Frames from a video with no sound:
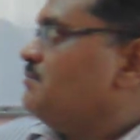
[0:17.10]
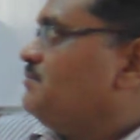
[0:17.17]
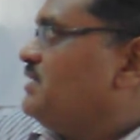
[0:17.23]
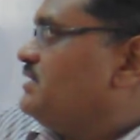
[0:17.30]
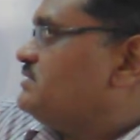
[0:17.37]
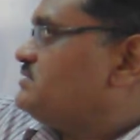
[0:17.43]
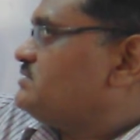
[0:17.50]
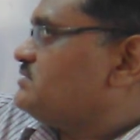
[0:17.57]

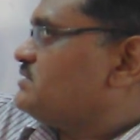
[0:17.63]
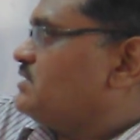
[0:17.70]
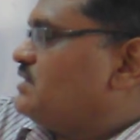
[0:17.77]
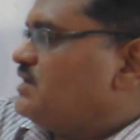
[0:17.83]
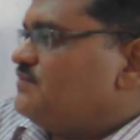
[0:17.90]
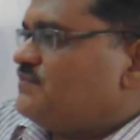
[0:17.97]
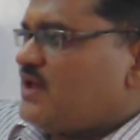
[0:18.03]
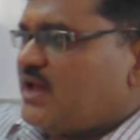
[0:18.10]
Means
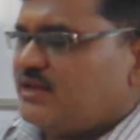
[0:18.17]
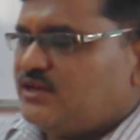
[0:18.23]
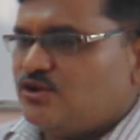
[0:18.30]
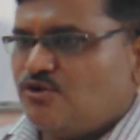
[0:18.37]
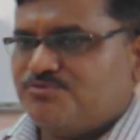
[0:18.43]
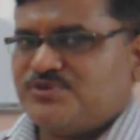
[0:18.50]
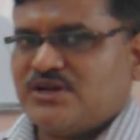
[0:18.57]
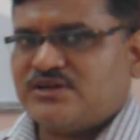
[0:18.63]
if any
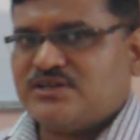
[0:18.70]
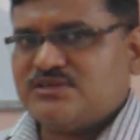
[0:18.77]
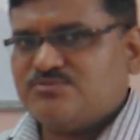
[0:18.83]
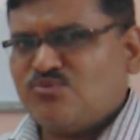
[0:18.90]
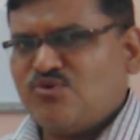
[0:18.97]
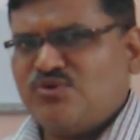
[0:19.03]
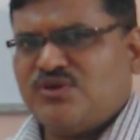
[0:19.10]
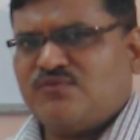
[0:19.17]
object is
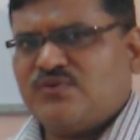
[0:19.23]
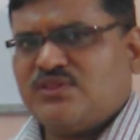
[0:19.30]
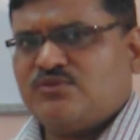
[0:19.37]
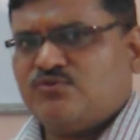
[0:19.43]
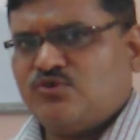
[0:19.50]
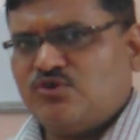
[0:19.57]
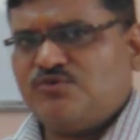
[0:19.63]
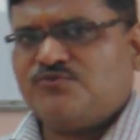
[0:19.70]
moving with
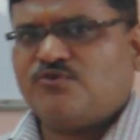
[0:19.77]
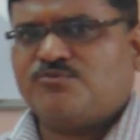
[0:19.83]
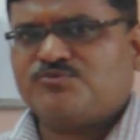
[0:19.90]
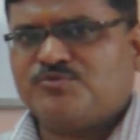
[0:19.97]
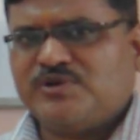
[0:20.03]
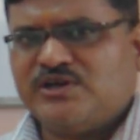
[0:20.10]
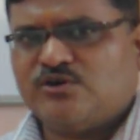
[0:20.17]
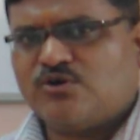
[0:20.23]
uniform
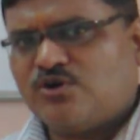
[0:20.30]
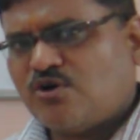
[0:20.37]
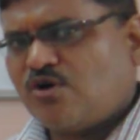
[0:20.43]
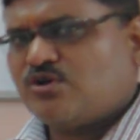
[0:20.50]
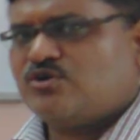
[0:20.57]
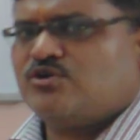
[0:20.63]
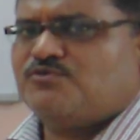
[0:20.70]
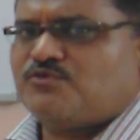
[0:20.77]
speed or
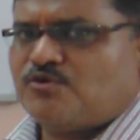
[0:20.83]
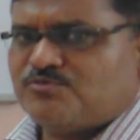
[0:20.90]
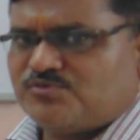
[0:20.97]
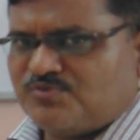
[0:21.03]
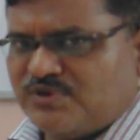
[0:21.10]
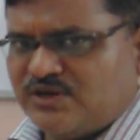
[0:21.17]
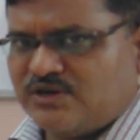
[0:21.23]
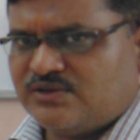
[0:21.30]
non-uniform
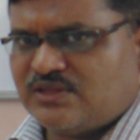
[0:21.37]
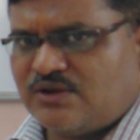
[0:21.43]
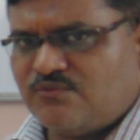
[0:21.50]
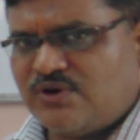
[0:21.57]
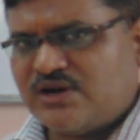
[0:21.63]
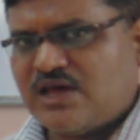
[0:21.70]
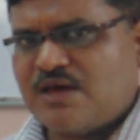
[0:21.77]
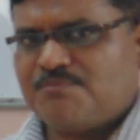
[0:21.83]
speed, then
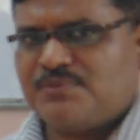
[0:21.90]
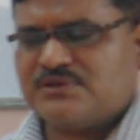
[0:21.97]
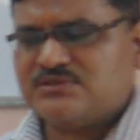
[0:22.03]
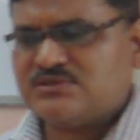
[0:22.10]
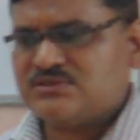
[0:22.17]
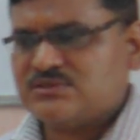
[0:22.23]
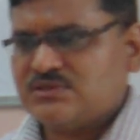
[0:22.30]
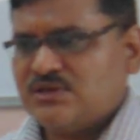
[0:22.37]
what
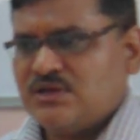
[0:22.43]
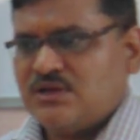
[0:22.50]
happens?